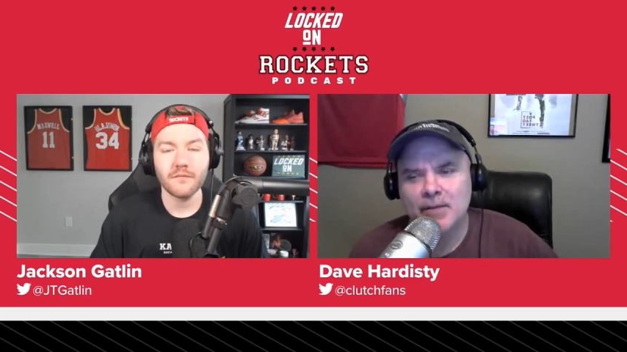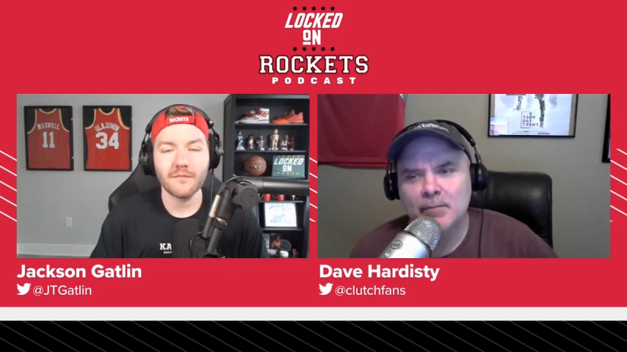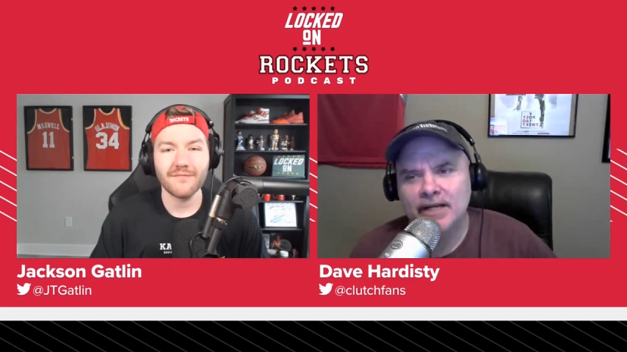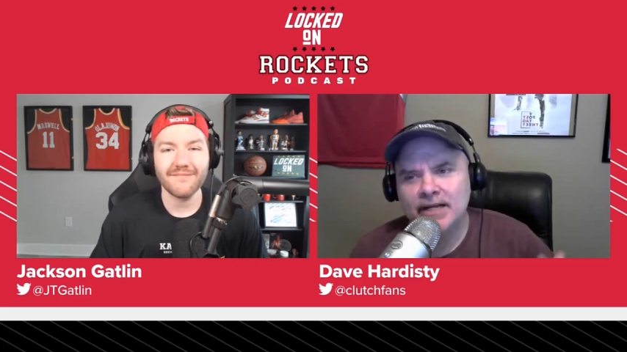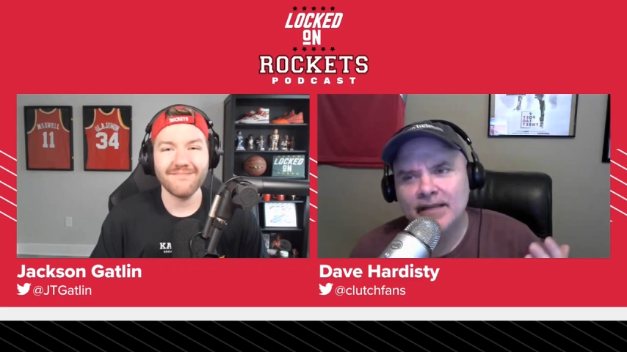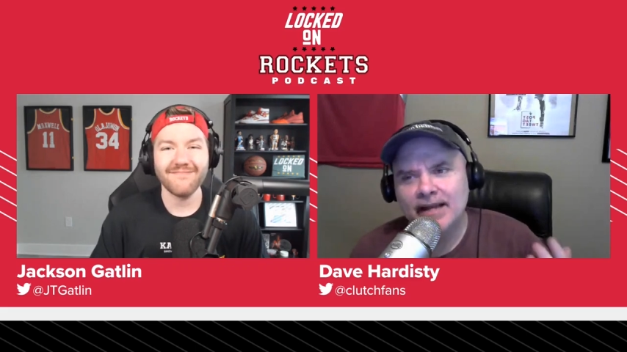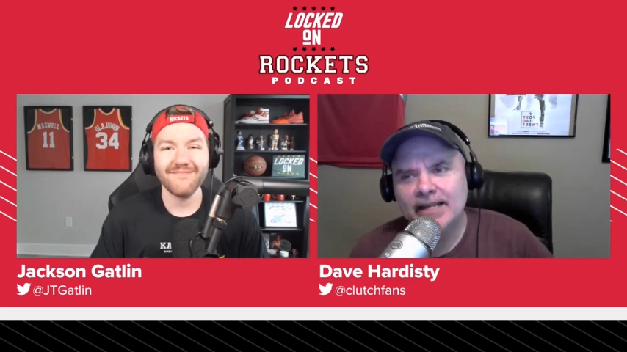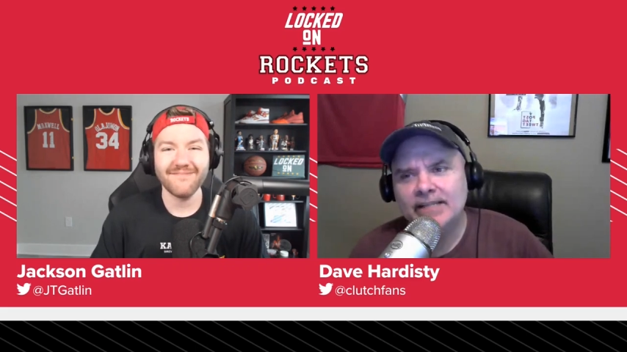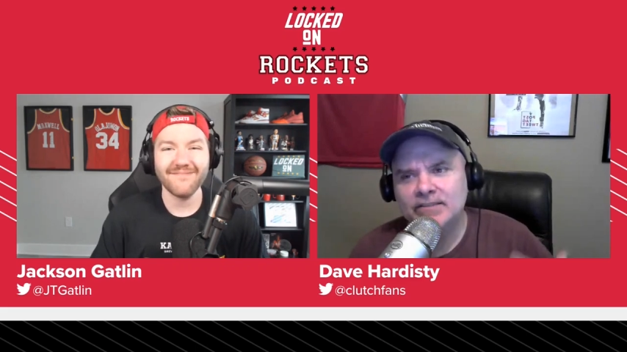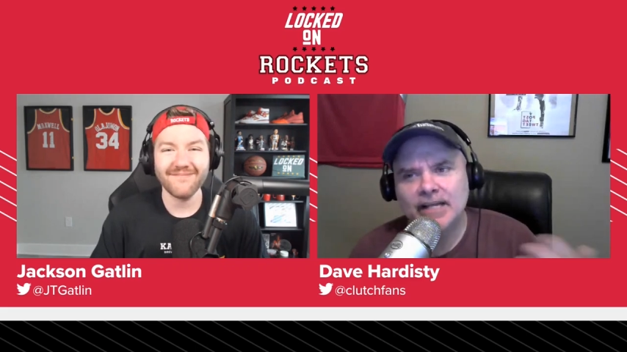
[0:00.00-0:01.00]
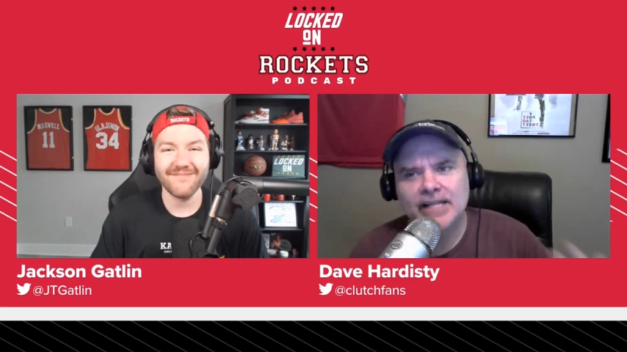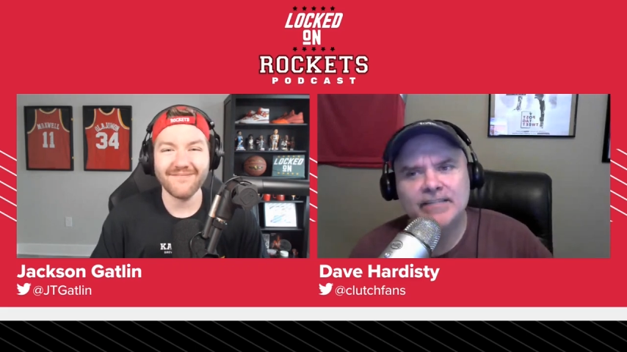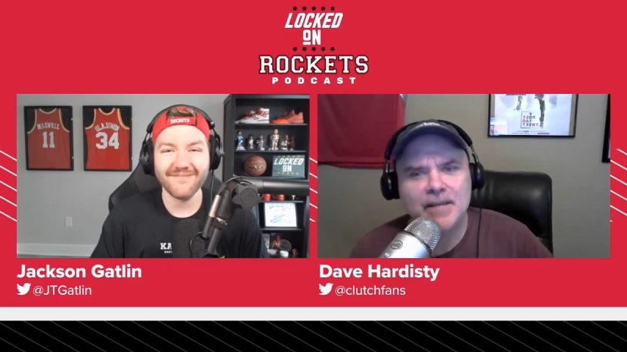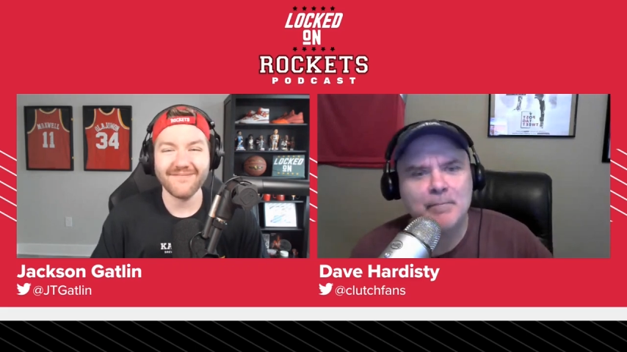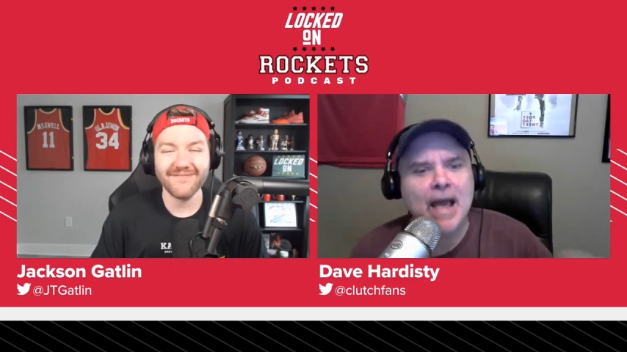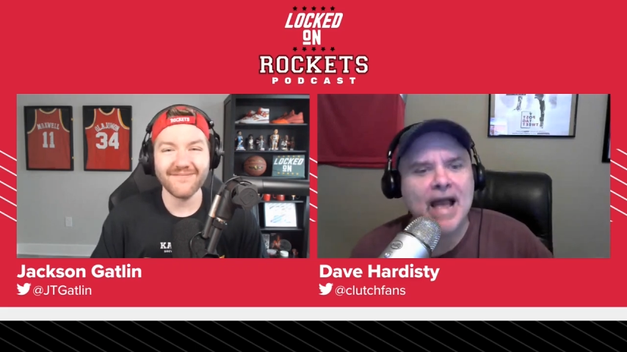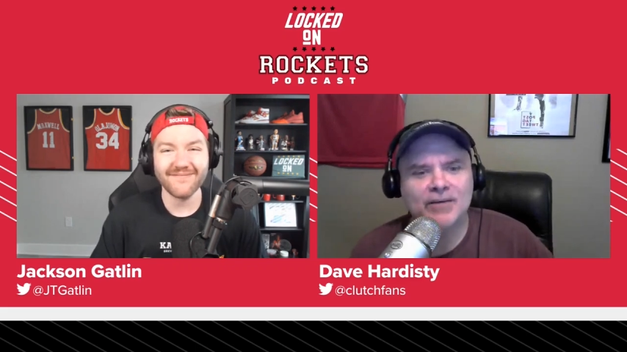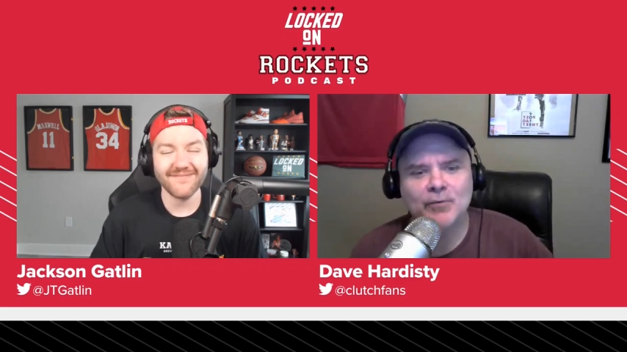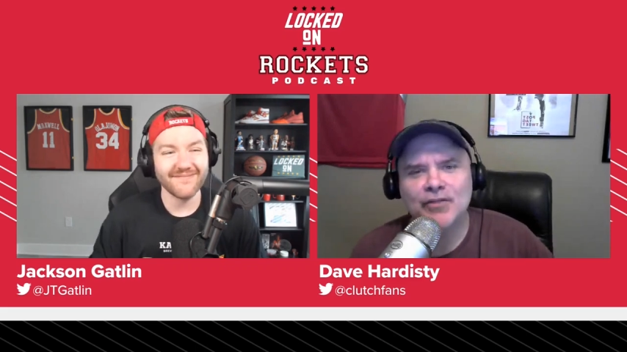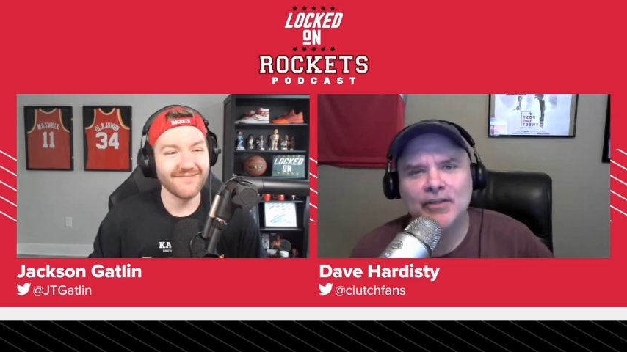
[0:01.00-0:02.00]
Speaker 1: but that his his
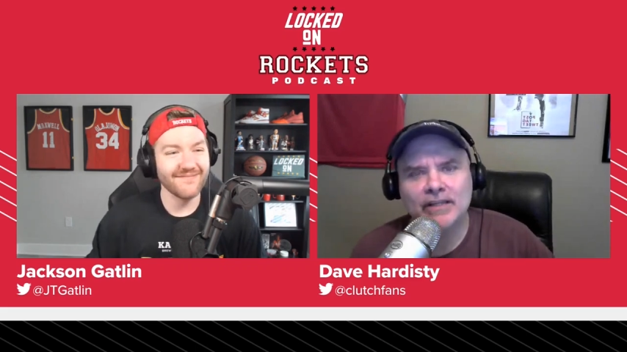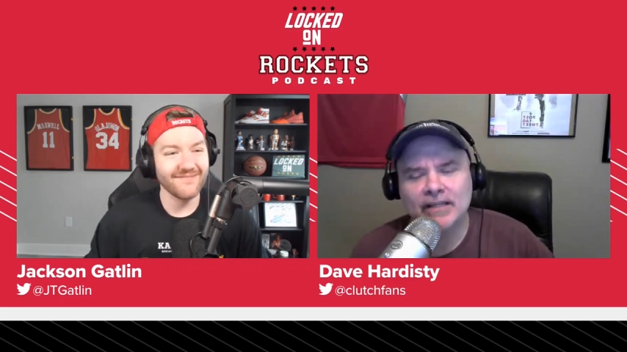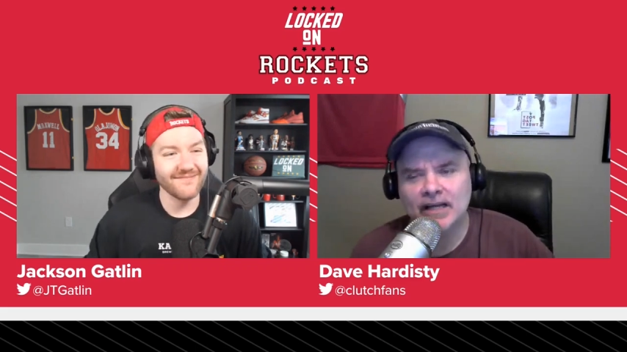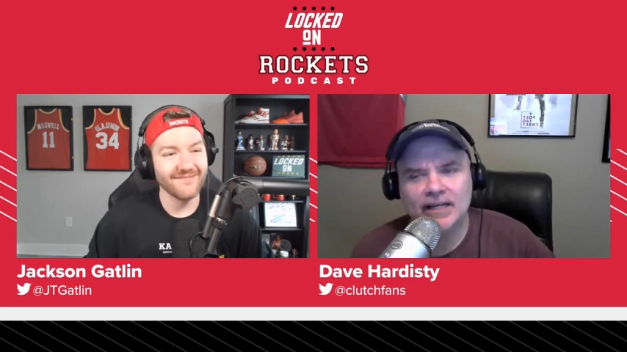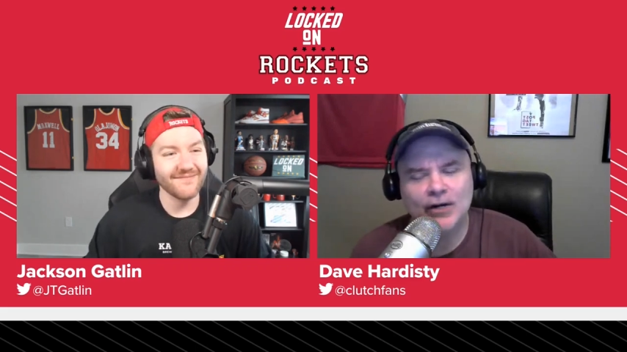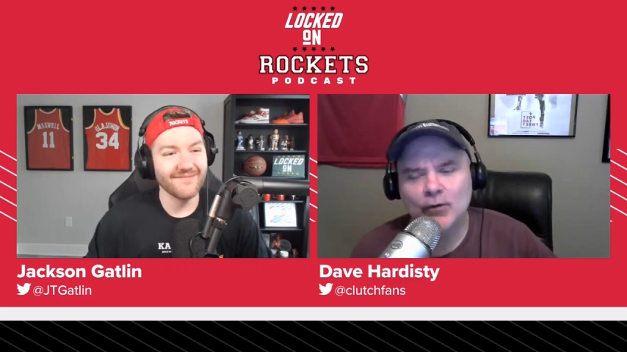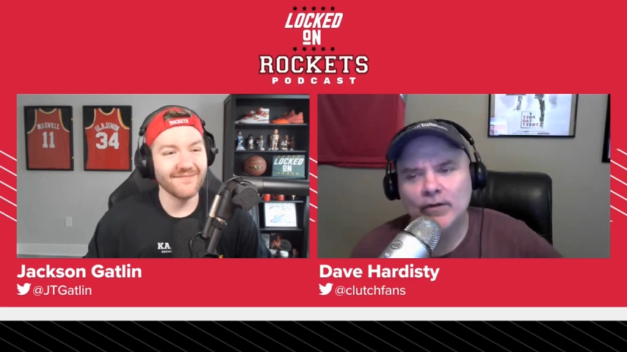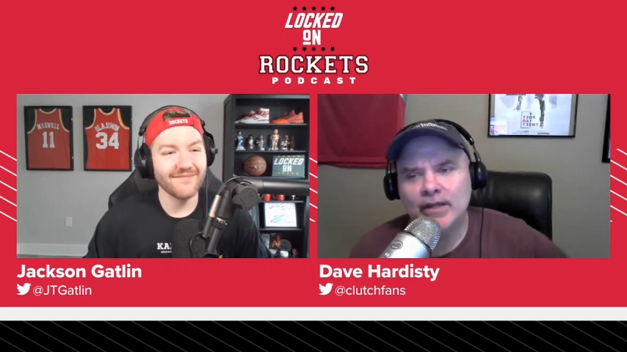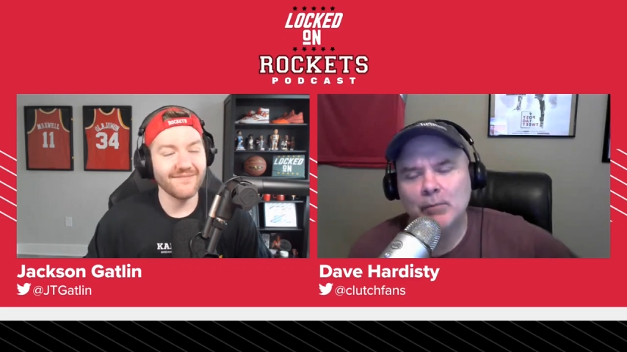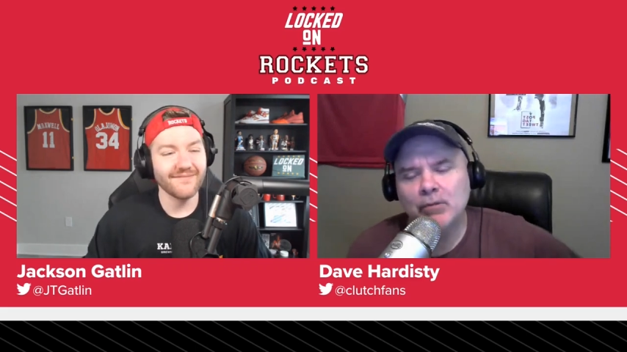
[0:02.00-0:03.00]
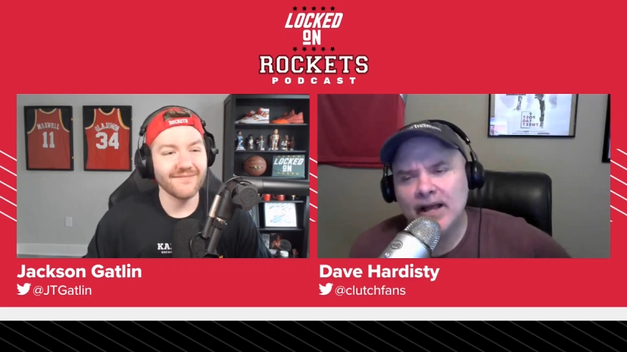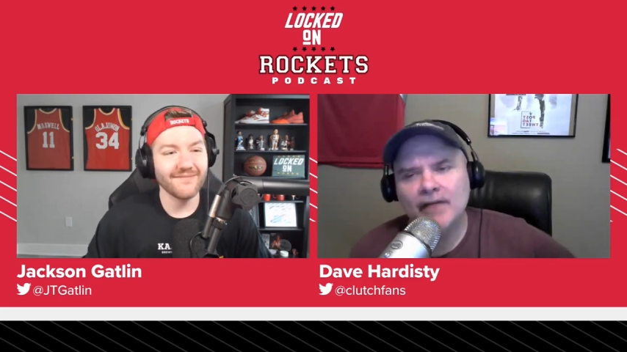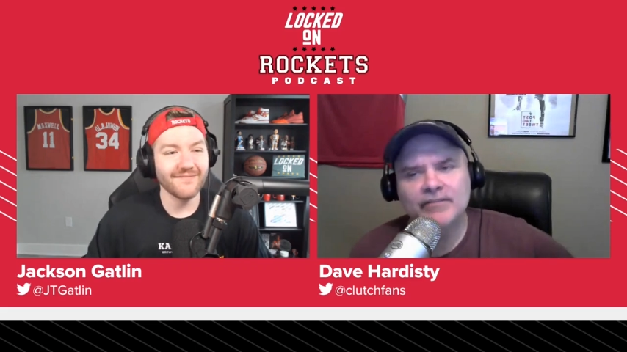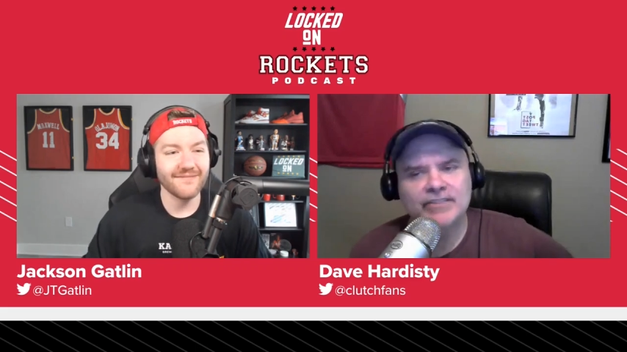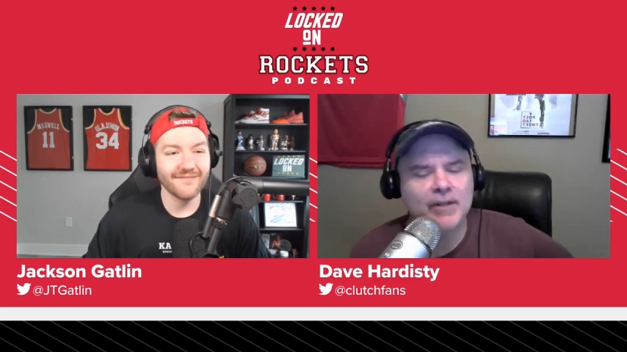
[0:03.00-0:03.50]
impact with the uh, you know in the playoffs